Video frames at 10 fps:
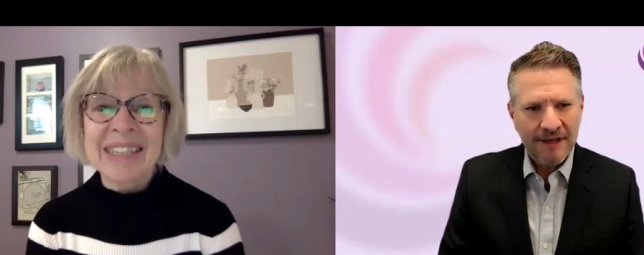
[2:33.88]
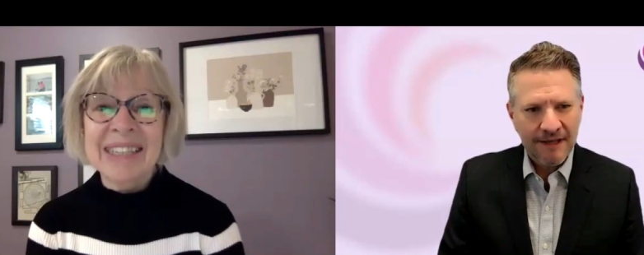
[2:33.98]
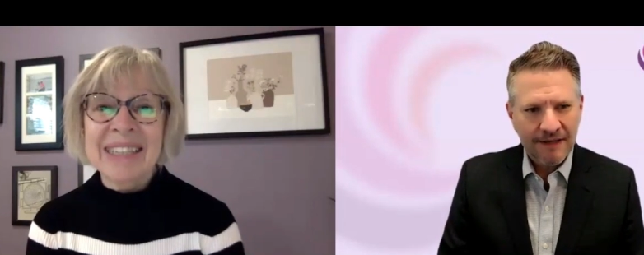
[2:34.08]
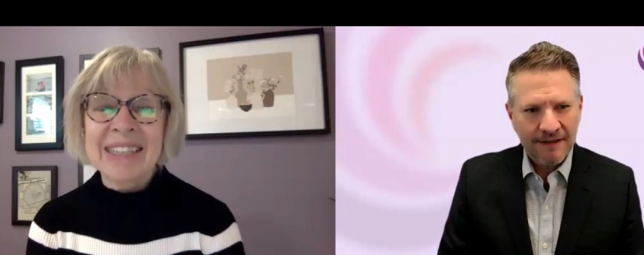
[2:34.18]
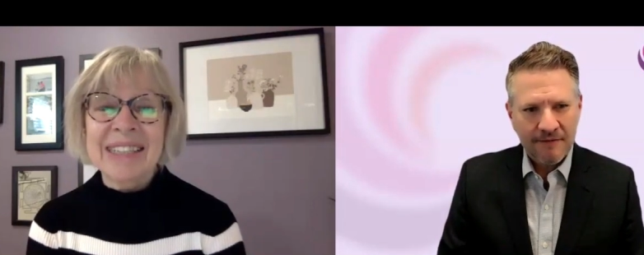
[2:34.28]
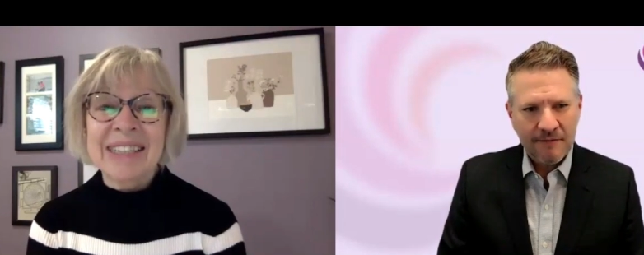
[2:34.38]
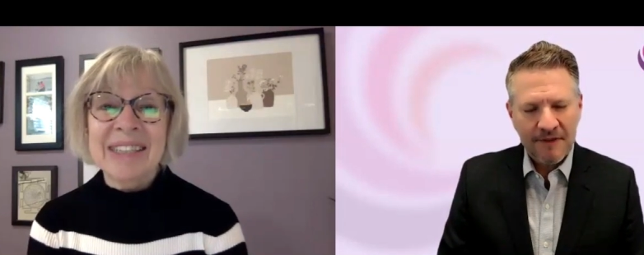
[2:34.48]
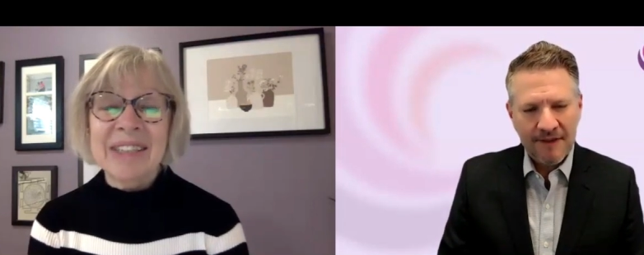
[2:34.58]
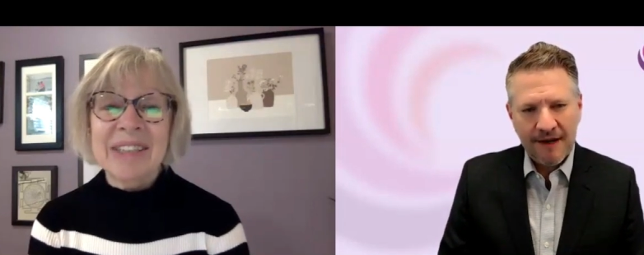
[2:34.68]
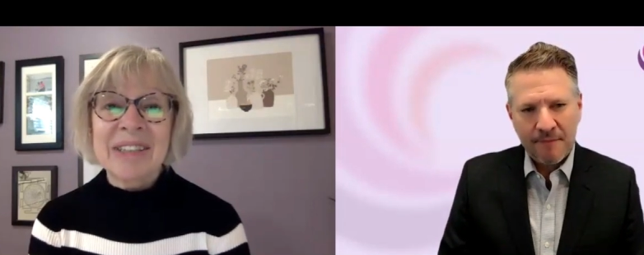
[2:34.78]
Speaker 1: me and giving
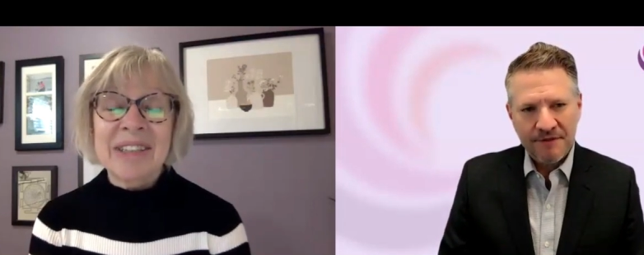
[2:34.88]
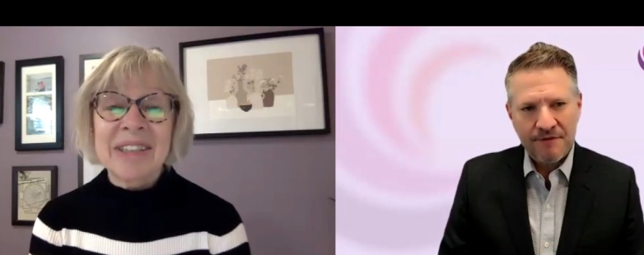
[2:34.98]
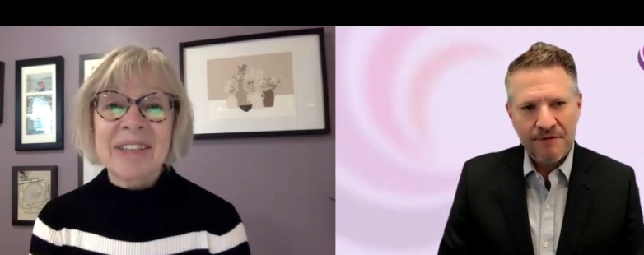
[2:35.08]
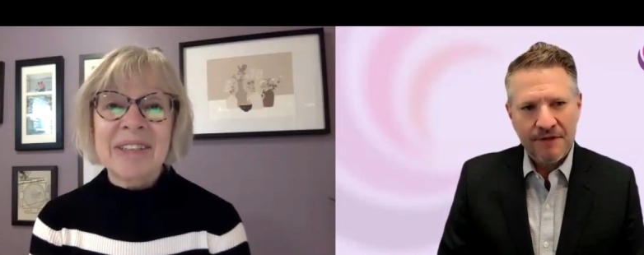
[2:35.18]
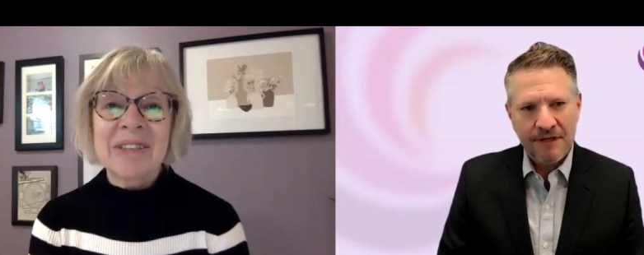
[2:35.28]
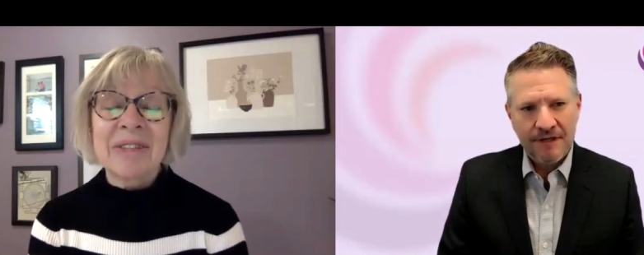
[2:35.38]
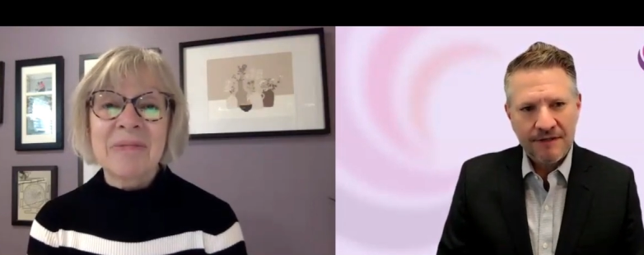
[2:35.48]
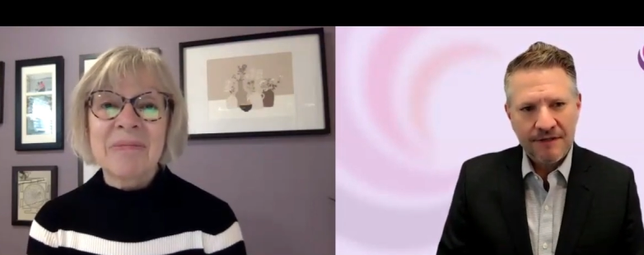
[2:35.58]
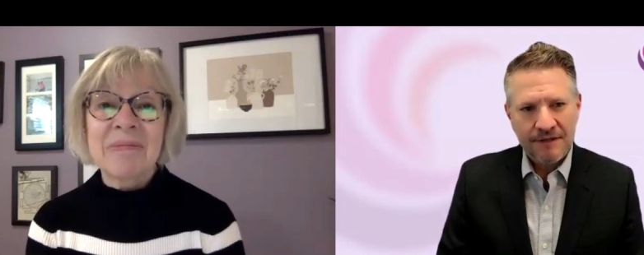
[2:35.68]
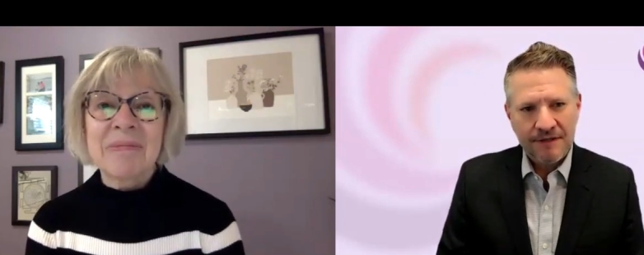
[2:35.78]
me the opportunity
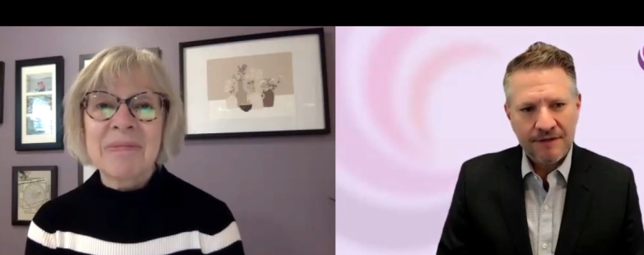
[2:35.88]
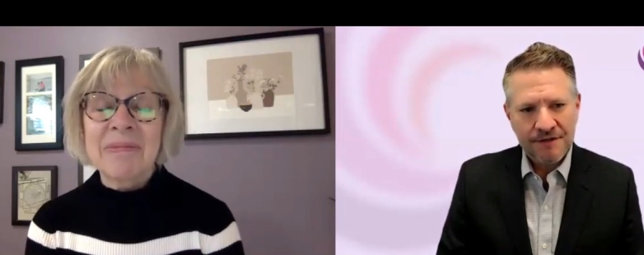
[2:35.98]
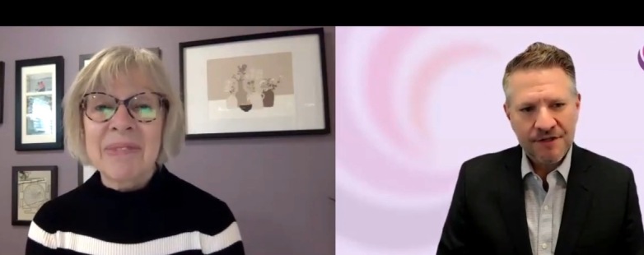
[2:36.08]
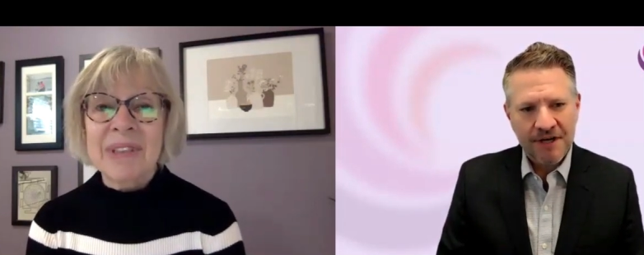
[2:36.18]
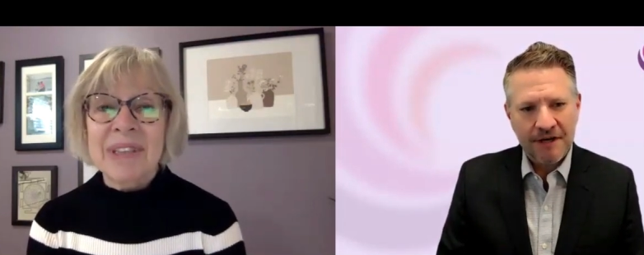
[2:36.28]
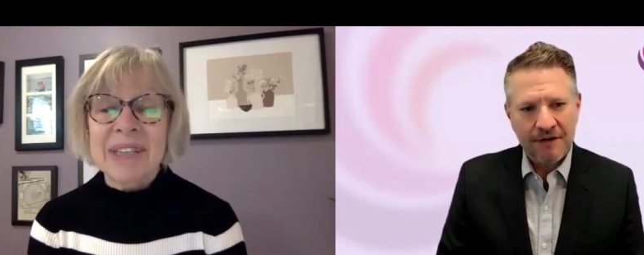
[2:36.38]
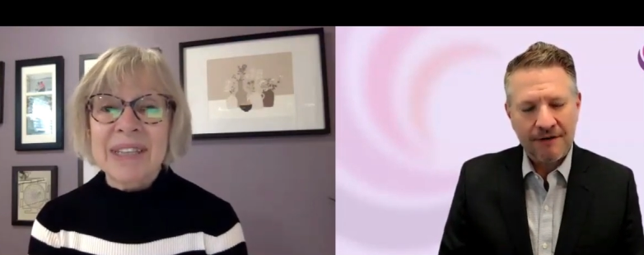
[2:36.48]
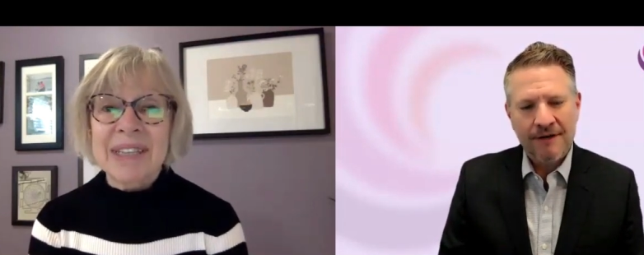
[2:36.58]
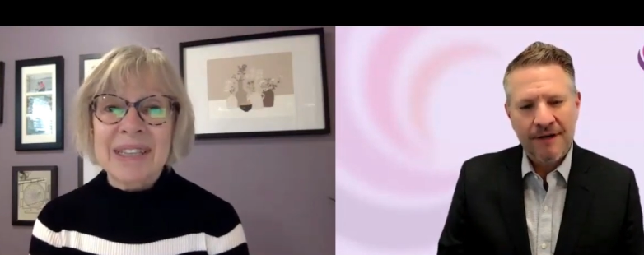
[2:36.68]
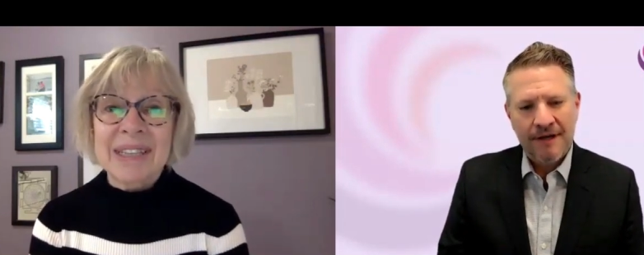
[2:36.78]
to
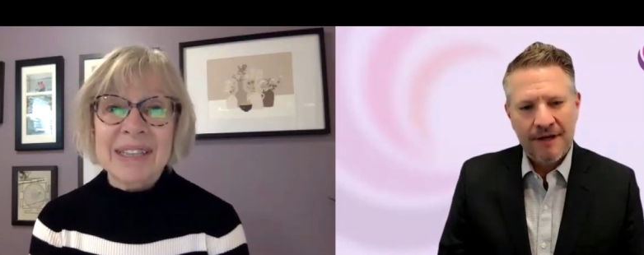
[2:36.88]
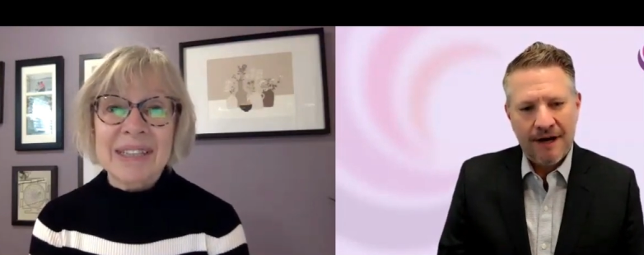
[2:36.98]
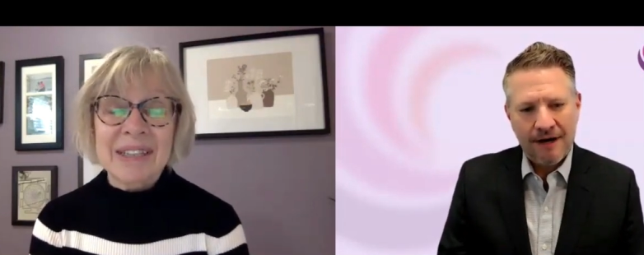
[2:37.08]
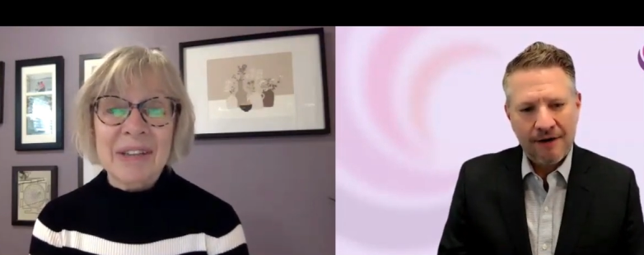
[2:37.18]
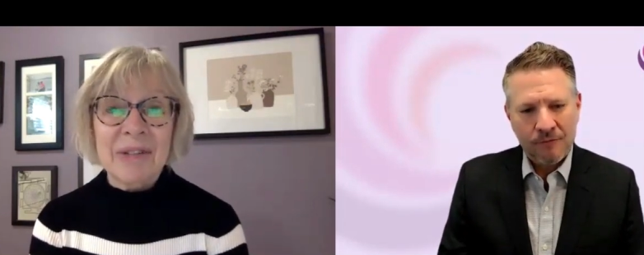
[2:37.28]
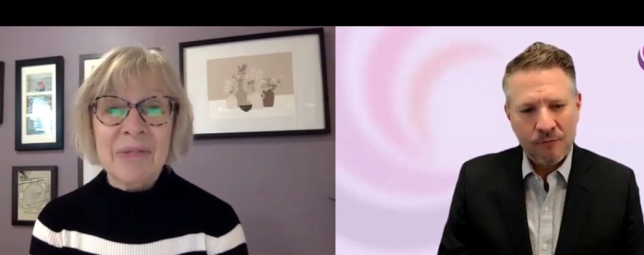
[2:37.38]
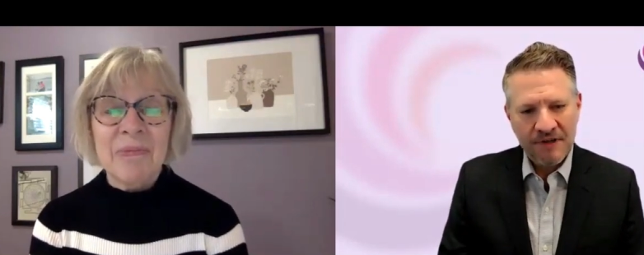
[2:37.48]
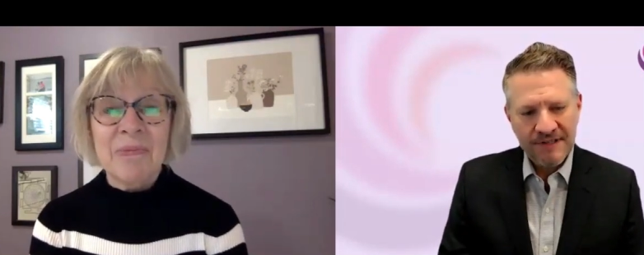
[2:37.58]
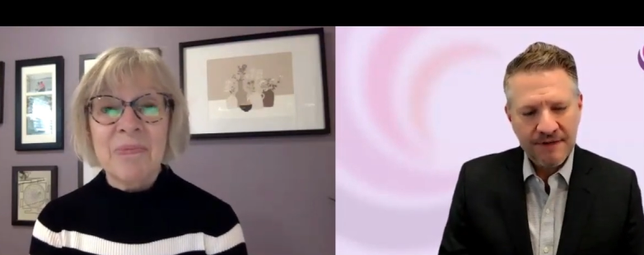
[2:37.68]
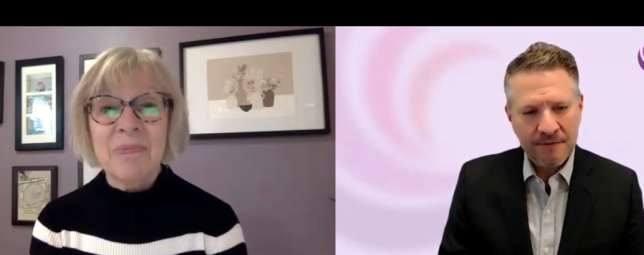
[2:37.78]
share our
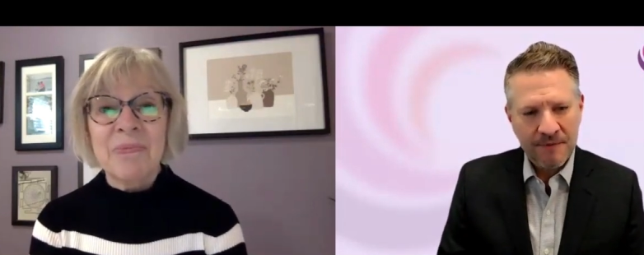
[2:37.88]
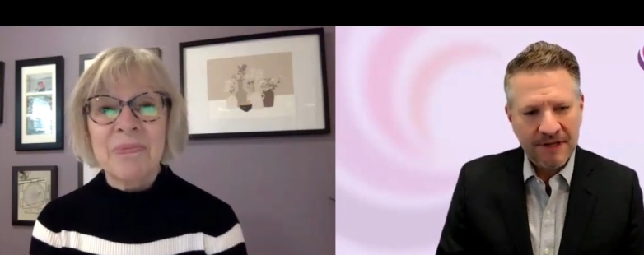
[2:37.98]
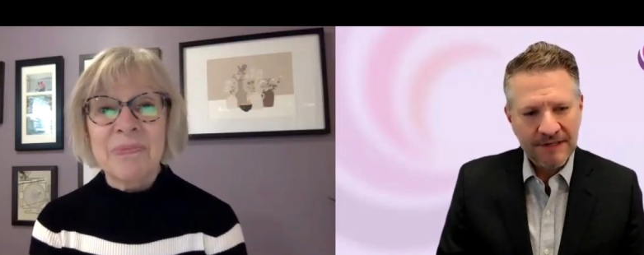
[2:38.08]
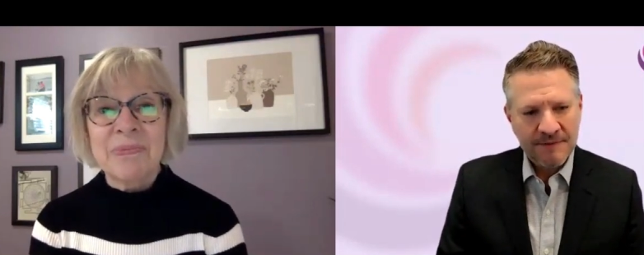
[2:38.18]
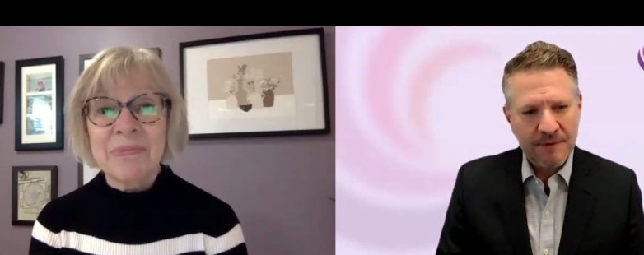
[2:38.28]
wisdom and